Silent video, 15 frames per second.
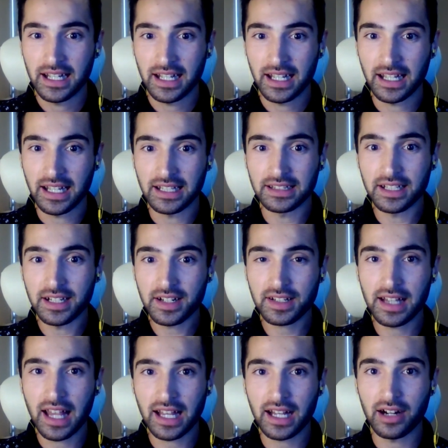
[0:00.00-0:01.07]

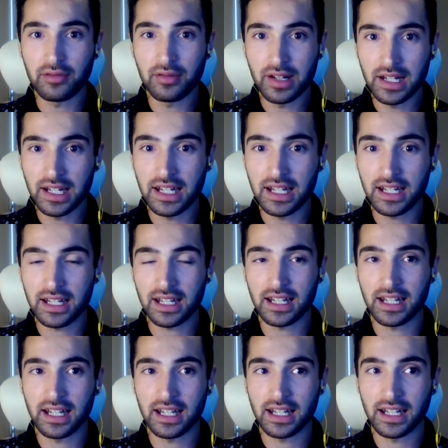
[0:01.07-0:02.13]
There's a really,
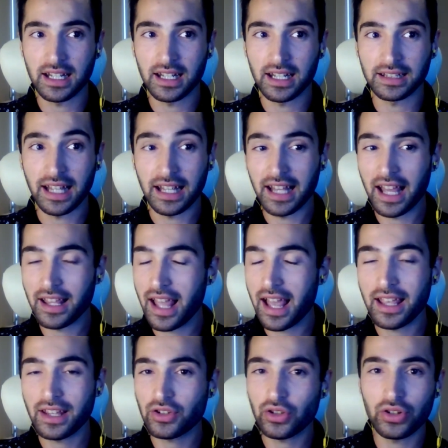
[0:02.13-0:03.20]
that
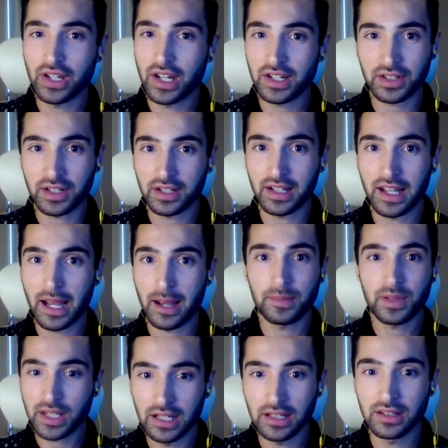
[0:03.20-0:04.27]
I saw yesterday,
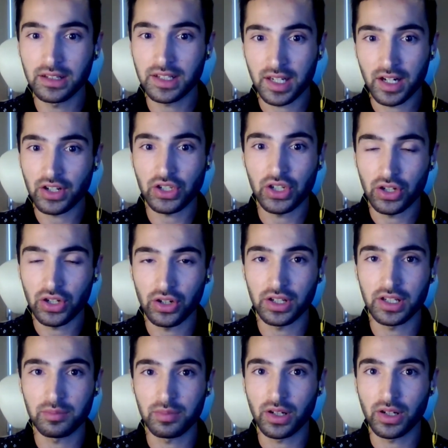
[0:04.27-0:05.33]
I'm still searching on
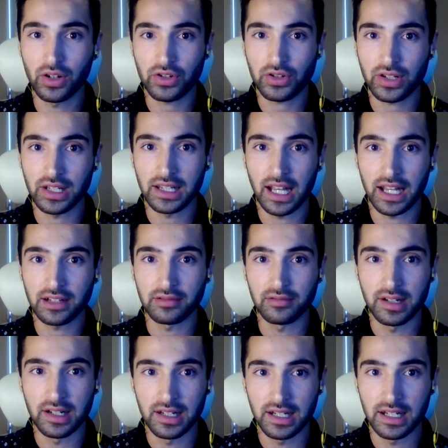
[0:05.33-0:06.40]
it because it
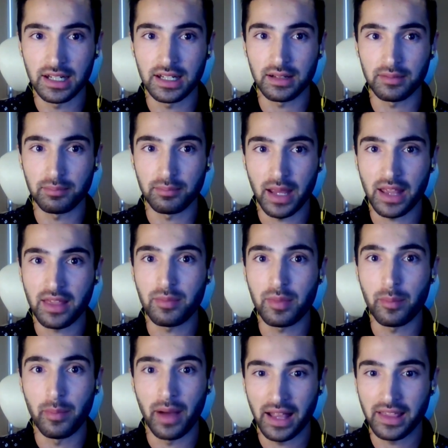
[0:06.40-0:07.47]
really made
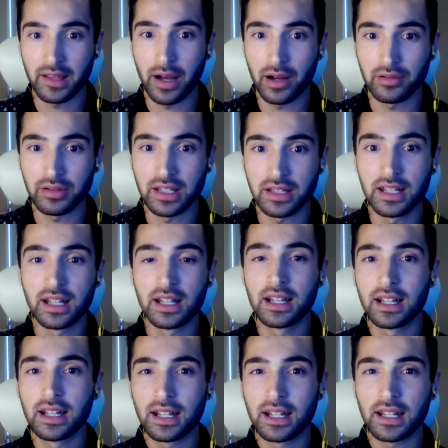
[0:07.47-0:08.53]
me bad about it.
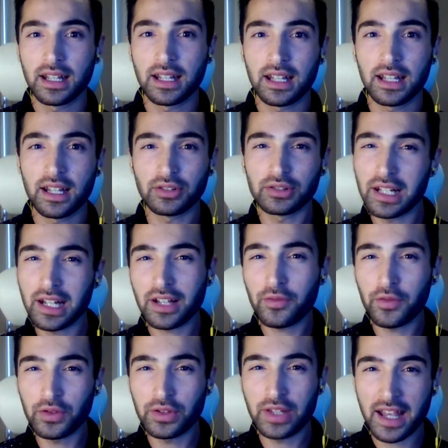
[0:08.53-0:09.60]
On the
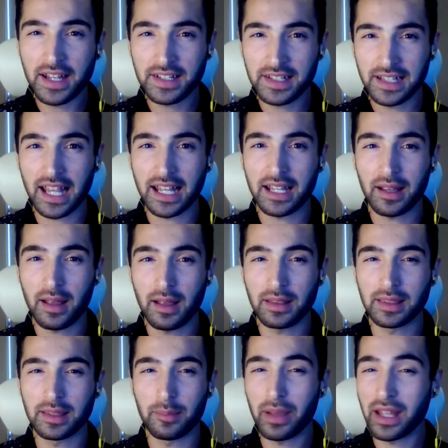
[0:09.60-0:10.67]
last few days,
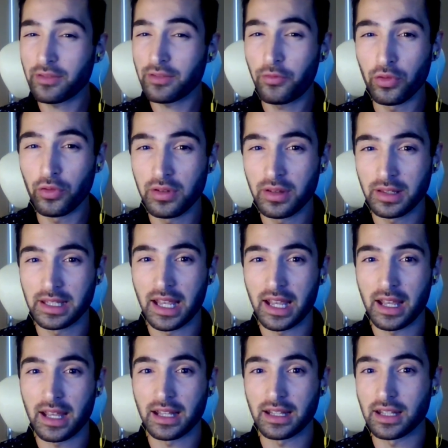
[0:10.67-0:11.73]
the pet food,
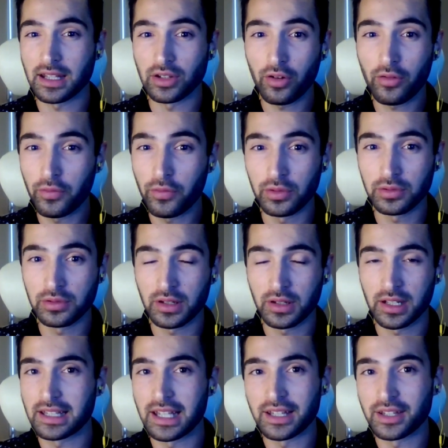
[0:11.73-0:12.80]
the dog food,
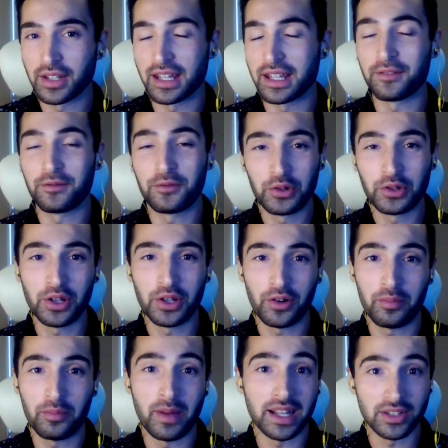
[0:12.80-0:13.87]
the food
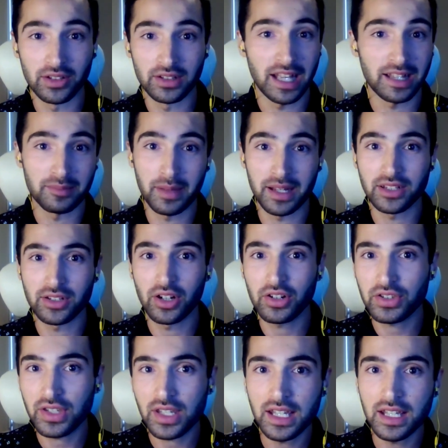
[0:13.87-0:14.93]
of that my
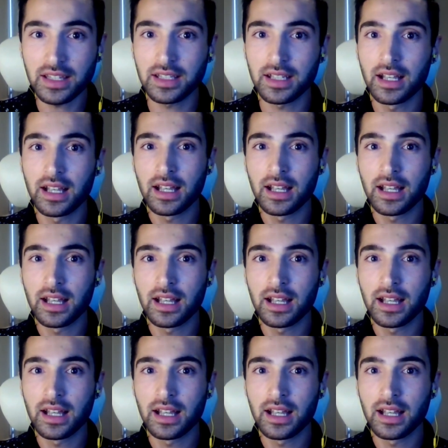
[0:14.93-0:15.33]
dogs eat,